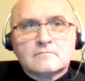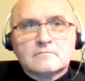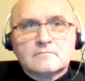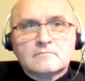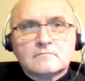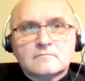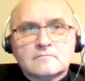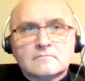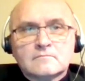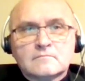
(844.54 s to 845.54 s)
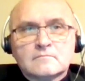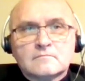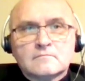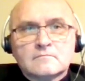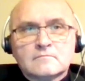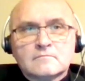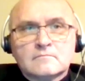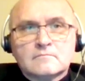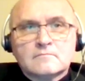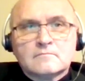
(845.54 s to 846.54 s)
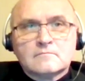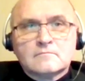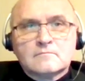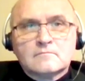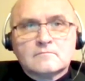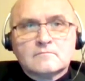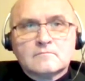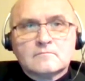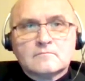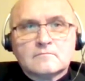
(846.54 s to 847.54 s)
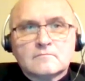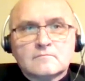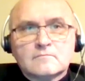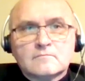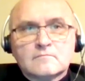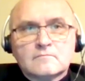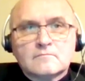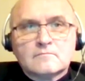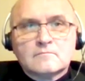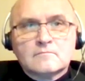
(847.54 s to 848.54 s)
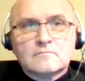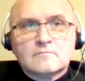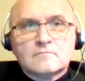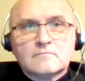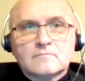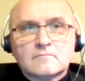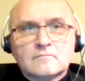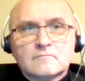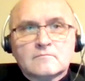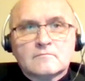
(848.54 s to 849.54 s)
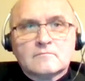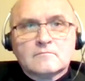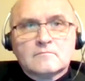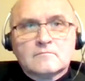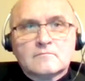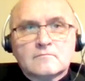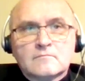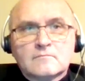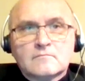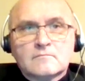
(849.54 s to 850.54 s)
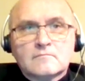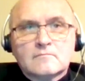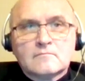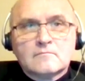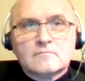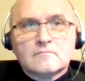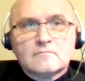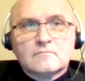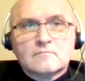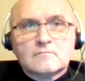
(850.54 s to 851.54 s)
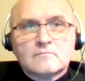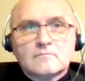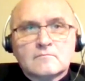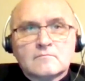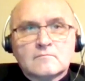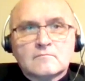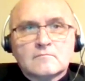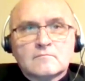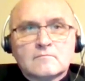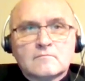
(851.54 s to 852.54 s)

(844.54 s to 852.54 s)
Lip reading: This person isn't speaking.